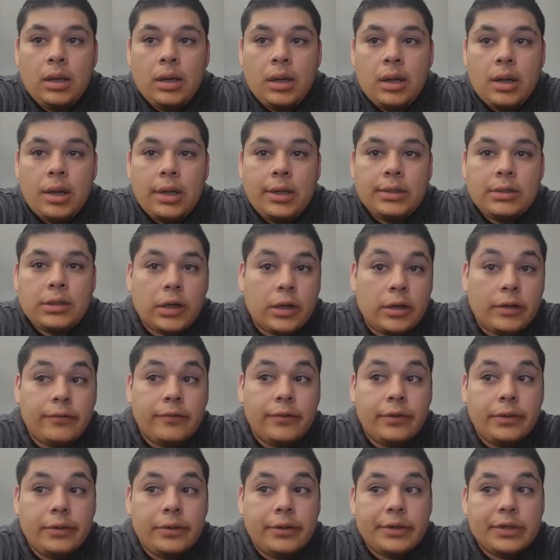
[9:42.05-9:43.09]
and it's hard for
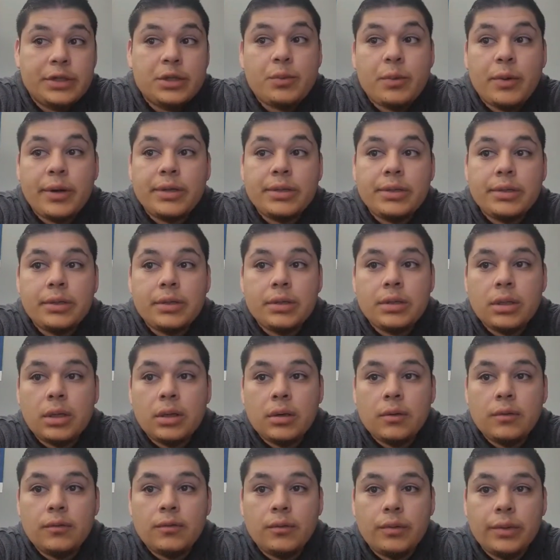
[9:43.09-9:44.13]
you to express yourself
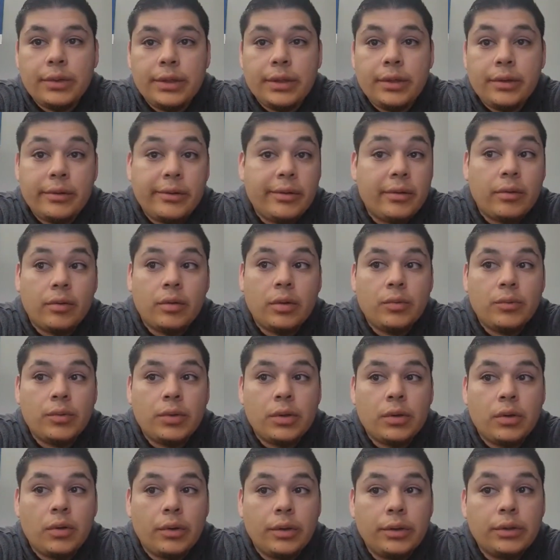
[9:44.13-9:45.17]
when you're the only one
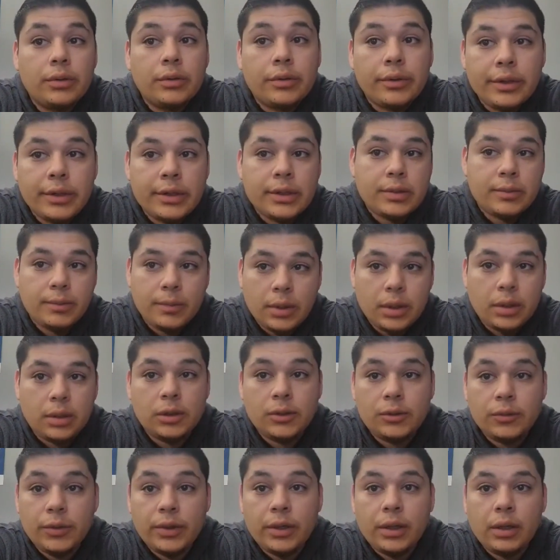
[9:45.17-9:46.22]
going through this, but
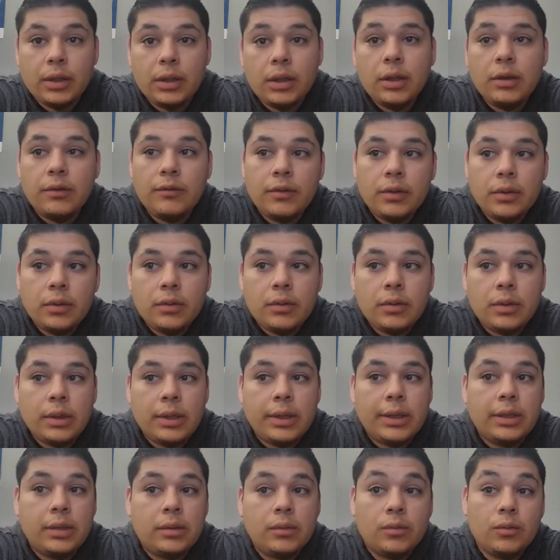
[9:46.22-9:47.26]
we all love you
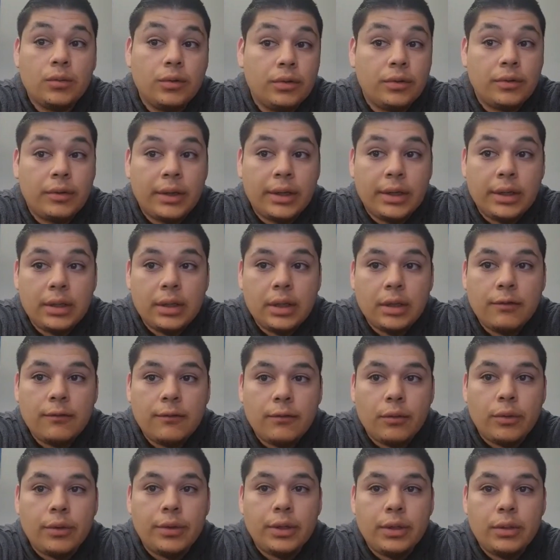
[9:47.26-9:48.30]
and we'll do anything
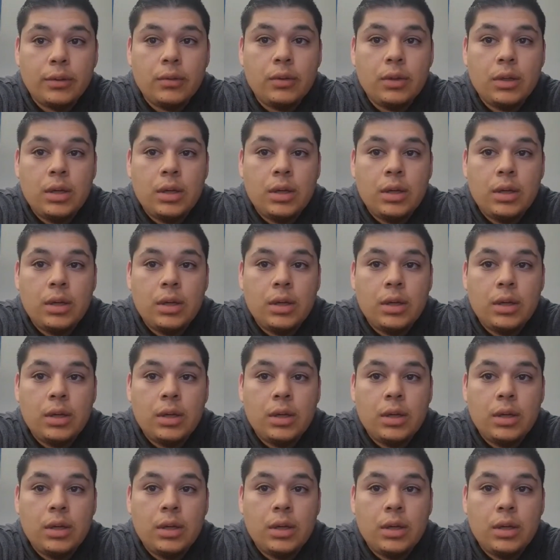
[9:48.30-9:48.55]
for you.